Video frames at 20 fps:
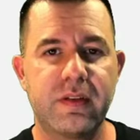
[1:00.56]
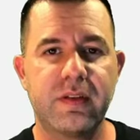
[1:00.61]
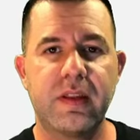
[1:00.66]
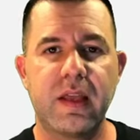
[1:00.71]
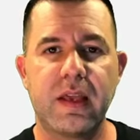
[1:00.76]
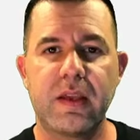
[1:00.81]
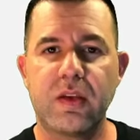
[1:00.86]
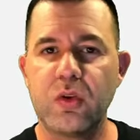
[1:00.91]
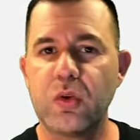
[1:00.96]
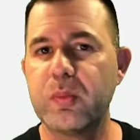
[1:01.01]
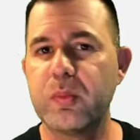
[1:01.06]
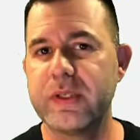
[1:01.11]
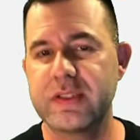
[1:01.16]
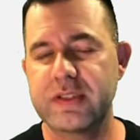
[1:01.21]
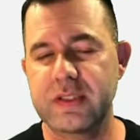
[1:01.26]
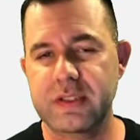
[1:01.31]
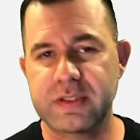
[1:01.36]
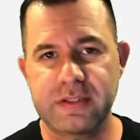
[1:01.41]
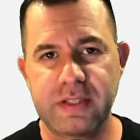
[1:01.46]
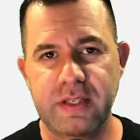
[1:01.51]
that you'll be
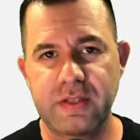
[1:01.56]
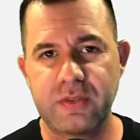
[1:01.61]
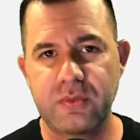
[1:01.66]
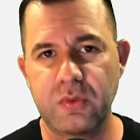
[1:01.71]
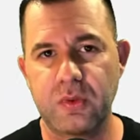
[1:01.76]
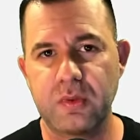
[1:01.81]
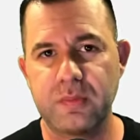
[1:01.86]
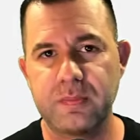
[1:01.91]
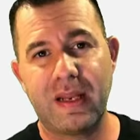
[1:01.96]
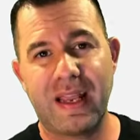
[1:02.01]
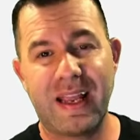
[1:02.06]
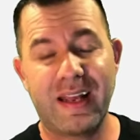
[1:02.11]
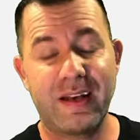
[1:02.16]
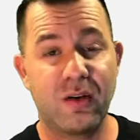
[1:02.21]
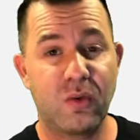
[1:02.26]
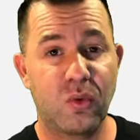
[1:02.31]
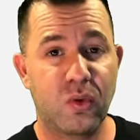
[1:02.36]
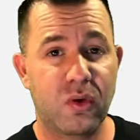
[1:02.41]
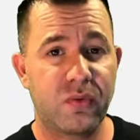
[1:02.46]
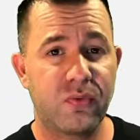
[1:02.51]
successful. And in
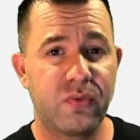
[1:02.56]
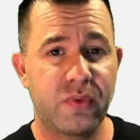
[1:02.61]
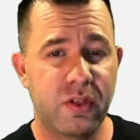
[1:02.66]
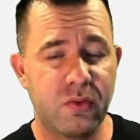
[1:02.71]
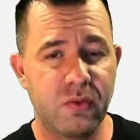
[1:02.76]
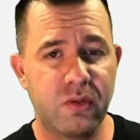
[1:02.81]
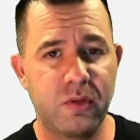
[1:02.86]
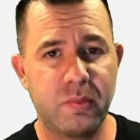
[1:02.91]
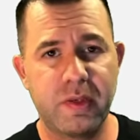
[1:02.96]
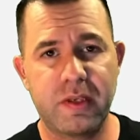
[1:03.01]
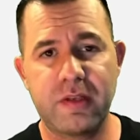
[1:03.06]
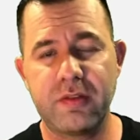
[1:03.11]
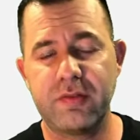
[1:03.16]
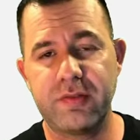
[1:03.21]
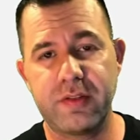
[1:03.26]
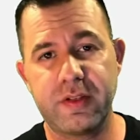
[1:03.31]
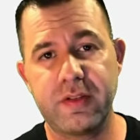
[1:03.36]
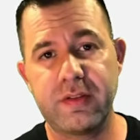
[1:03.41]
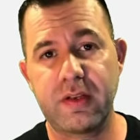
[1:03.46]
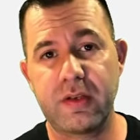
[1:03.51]
order for you to be
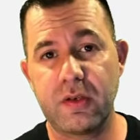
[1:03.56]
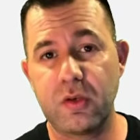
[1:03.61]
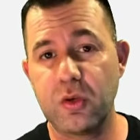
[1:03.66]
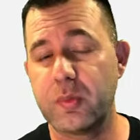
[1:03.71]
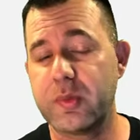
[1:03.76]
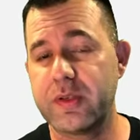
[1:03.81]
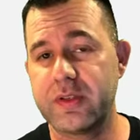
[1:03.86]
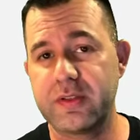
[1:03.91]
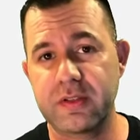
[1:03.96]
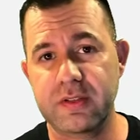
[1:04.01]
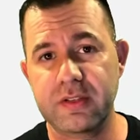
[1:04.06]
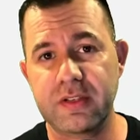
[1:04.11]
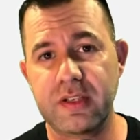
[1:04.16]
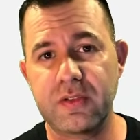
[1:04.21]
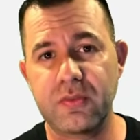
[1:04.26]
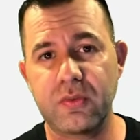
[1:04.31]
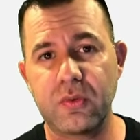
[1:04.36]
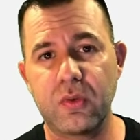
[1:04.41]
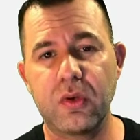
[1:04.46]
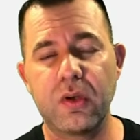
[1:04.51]
convinced that you'll be
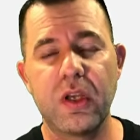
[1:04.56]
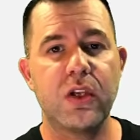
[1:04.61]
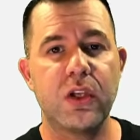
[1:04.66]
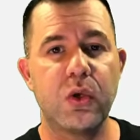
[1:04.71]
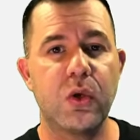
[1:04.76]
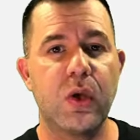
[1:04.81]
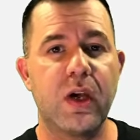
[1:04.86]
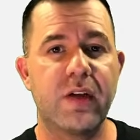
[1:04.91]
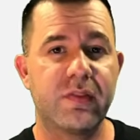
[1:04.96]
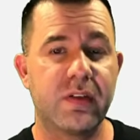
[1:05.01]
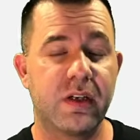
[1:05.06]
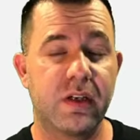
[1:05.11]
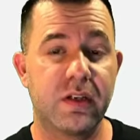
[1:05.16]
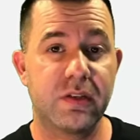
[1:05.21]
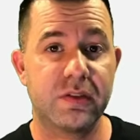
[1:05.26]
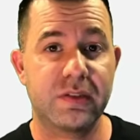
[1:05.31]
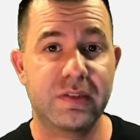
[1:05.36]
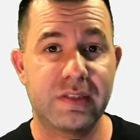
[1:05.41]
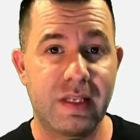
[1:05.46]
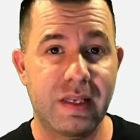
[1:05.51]
successful, you have to
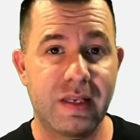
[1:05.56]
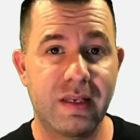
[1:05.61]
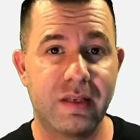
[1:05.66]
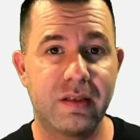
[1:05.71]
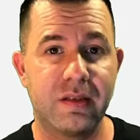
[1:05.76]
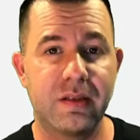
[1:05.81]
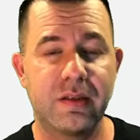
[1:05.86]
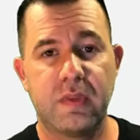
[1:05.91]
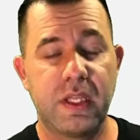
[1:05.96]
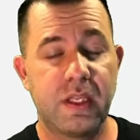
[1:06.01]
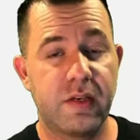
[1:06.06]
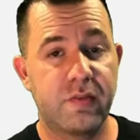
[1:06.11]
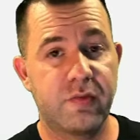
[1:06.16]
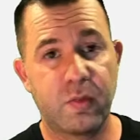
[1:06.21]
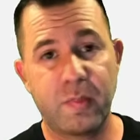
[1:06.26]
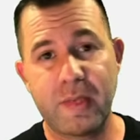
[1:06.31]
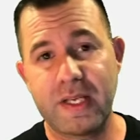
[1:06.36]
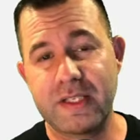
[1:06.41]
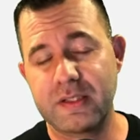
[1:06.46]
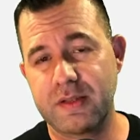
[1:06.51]
understand the
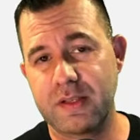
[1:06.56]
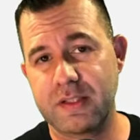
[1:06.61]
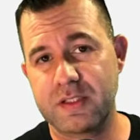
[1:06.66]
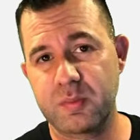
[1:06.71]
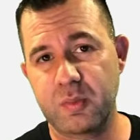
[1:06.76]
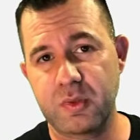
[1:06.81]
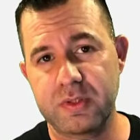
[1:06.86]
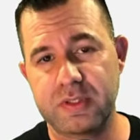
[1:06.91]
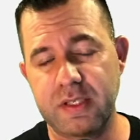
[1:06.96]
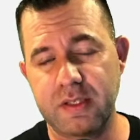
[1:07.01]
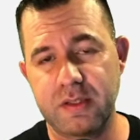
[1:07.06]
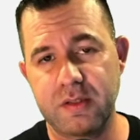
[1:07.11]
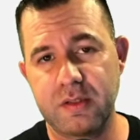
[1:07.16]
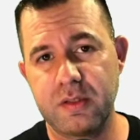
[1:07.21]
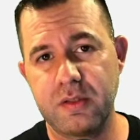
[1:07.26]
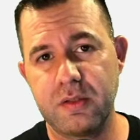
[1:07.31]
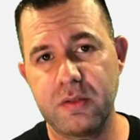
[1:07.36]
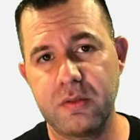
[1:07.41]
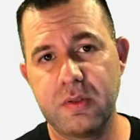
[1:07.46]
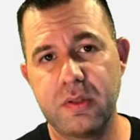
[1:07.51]
information that's presented to
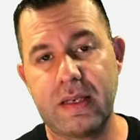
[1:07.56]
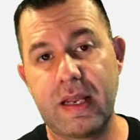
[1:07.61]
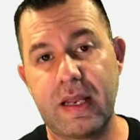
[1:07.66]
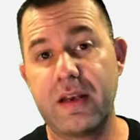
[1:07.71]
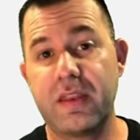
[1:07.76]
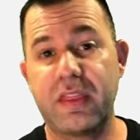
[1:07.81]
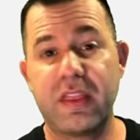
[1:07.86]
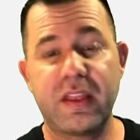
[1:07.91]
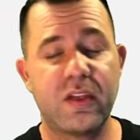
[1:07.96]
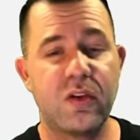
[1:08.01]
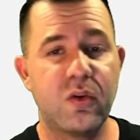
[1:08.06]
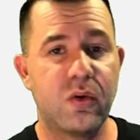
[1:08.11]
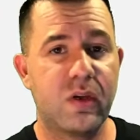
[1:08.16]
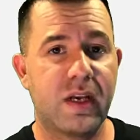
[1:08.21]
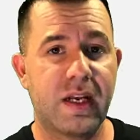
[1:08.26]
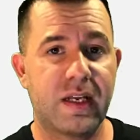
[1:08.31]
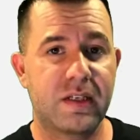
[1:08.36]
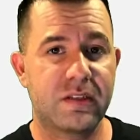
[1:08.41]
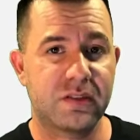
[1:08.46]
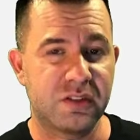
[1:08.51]
you and think you can
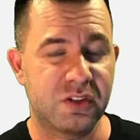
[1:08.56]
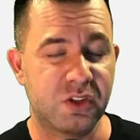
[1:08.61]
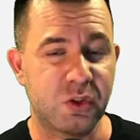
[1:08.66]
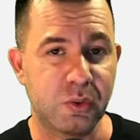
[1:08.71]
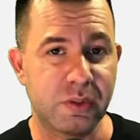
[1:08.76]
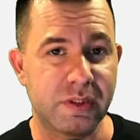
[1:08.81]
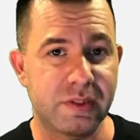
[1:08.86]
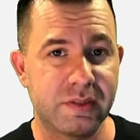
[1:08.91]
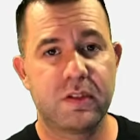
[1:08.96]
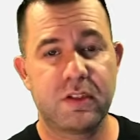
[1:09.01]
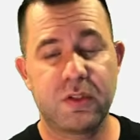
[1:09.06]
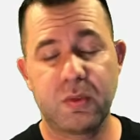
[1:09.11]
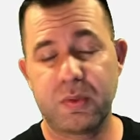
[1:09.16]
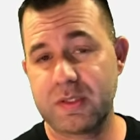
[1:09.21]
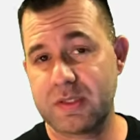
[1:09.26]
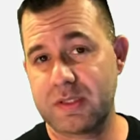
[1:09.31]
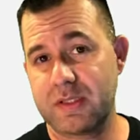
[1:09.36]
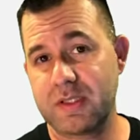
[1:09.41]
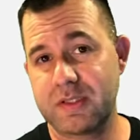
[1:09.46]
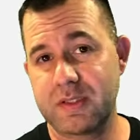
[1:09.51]
actually do it. So it's
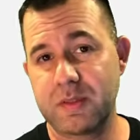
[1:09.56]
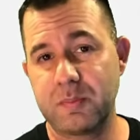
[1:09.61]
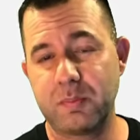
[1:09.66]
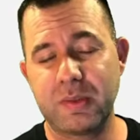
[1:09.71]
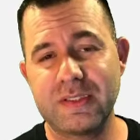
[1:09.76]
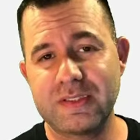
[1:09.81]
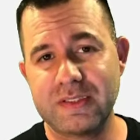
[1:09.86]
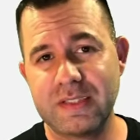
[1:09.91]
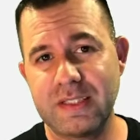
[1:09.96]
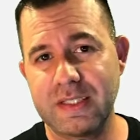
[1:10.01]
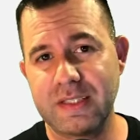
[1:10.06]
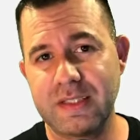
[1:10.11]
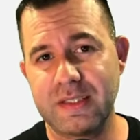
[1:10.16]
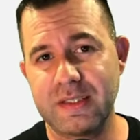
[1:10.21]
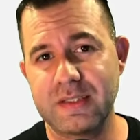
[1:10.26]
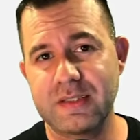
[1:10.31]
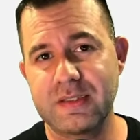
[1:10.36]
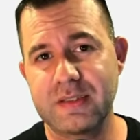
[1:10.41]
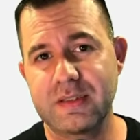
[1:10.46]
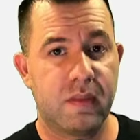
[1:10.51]
the simplicity in
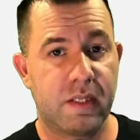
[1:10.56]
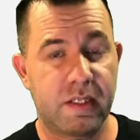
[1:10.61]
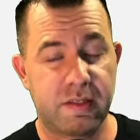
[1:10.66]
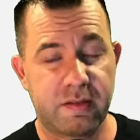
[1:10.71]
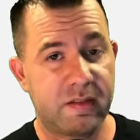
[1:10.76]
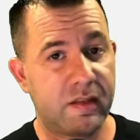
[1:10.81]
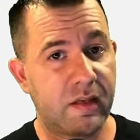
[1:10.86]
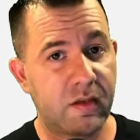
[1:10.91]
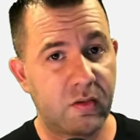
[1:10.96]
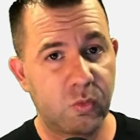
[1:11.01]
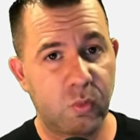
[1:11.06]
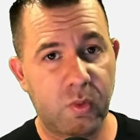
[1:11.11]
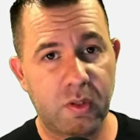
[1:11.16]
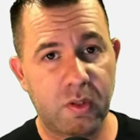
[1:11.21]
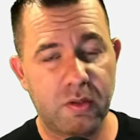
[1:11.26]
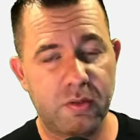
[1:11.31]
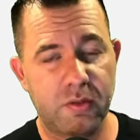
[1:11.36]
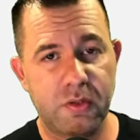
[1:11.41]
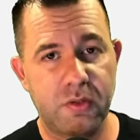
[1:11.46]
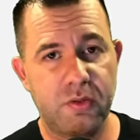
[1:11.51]
this that sells well
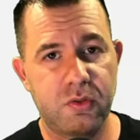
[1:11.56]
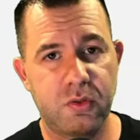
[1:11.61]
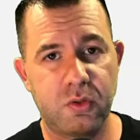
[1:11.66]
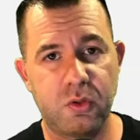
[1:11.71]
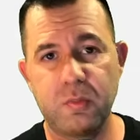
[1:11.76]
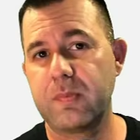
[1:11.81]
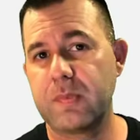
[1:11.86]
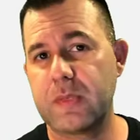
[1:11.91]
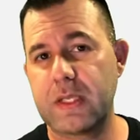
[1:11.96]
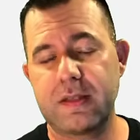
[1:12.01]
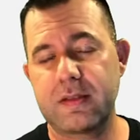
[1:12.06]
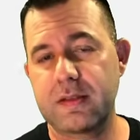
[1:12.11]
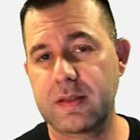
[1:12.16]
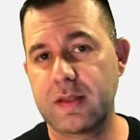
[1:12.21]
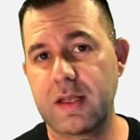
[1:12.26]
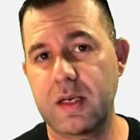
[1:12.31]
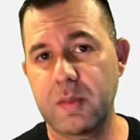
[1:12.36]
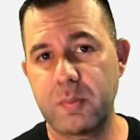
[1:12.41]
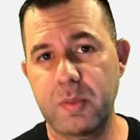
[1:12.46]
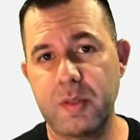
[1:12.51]
on YouTube, gets a
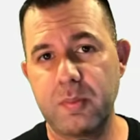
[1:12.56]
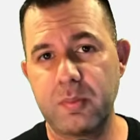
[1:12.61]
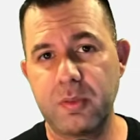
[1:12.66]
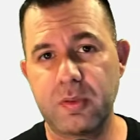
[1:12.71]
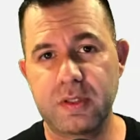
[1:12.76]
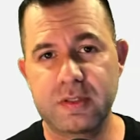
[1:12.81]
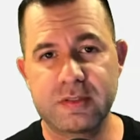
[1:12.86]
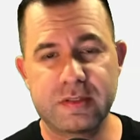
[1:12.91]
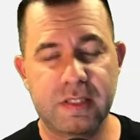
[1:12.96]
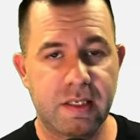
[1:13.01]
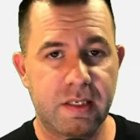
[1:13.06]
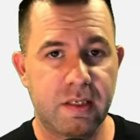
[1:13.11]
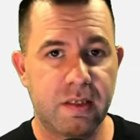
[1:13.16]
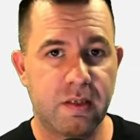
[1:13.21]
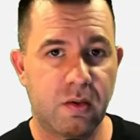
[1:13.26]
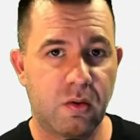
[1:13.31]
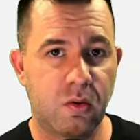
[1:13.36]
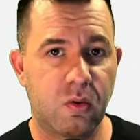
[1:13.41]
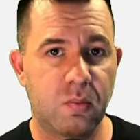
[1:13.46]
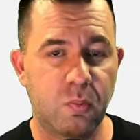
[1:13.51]
lot of people excited and
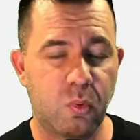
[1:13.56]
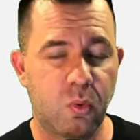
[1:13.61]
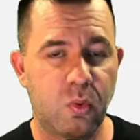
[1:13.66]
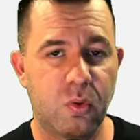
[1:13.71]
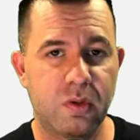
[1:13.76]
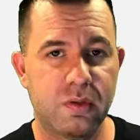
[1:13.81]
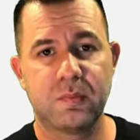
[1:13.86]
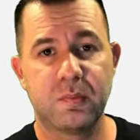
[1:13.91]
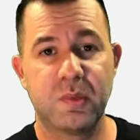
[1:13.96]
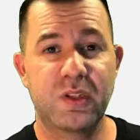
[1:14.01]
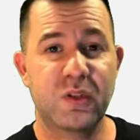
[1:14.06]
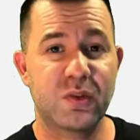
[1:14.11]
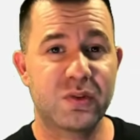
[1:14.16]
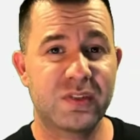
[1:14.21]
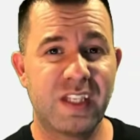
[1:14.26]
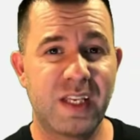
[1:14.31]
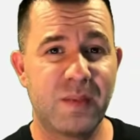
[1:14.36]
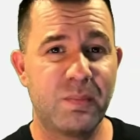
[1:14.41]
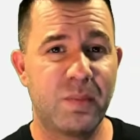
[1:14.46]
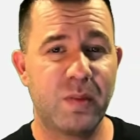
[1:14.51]
on board, but those
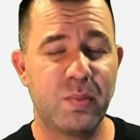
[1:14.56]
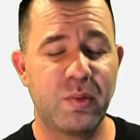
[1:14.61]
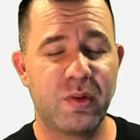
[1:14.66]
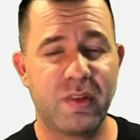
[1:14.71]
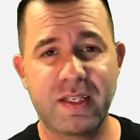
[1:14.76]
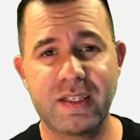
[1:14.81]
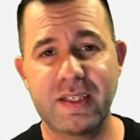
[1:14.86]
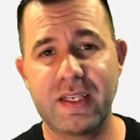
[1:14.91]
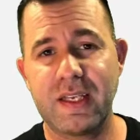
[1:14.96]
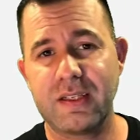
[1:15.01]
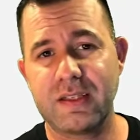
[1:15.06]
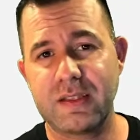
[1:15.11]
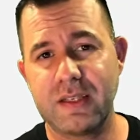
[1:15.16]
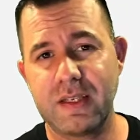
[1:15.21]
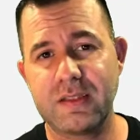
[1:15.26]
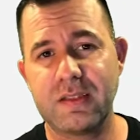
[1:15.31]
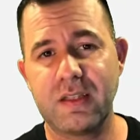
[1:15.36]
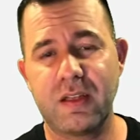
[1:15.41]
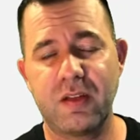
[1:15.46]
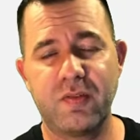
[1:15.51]
same people then get kicked
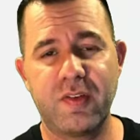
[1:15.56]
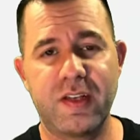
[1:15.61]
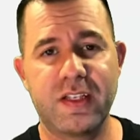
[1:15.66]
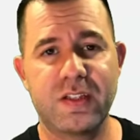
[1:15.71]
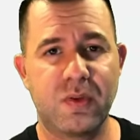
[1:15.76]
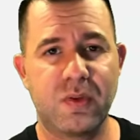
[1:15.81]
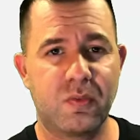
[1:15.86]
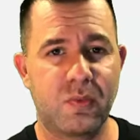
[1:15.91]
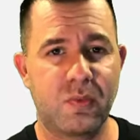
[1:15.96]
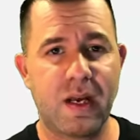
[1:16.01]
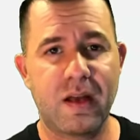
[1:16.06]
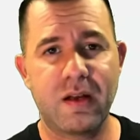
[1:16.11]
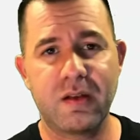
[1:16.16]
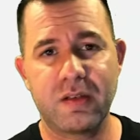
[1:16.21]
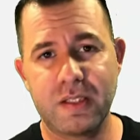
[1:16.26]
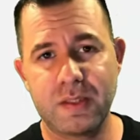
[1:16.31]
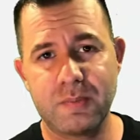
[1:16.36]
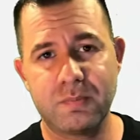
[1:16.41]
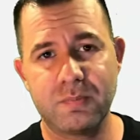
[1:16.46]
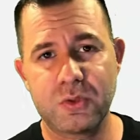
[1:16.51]
in the face with
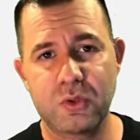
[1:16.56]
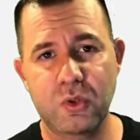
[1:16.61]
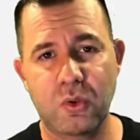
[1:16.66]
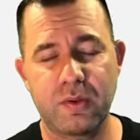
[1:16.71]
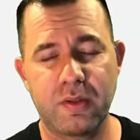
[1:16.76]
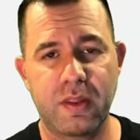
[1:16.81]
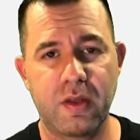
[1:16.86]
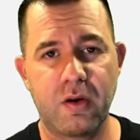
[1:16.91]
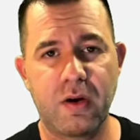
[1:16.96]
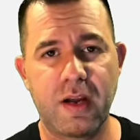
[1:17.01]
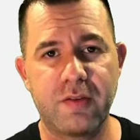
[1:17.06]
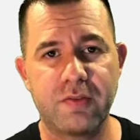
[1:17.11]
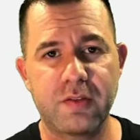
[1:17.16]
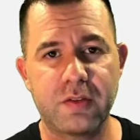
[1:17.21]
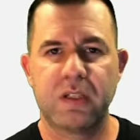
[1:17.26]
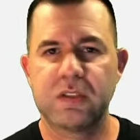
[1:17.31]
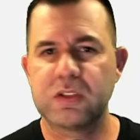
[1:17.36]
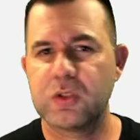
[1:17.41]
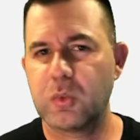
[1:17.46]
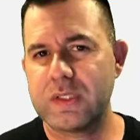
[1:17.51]
reality shortly thereafter.
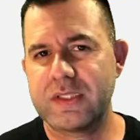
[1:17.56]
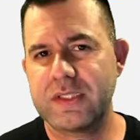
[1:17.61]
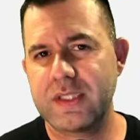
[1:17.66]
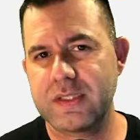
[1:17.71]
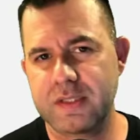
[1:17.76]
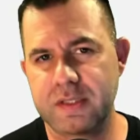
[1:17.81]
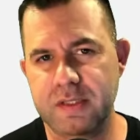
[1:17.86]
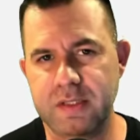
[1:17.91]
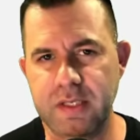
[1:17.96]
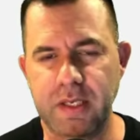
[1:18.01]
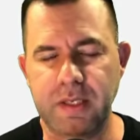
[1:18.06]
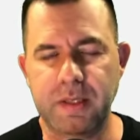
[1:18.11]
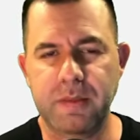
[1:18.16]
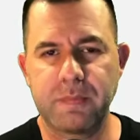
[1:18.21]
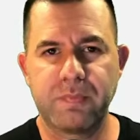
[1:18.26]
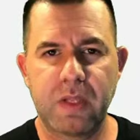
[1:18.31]
So what does it take?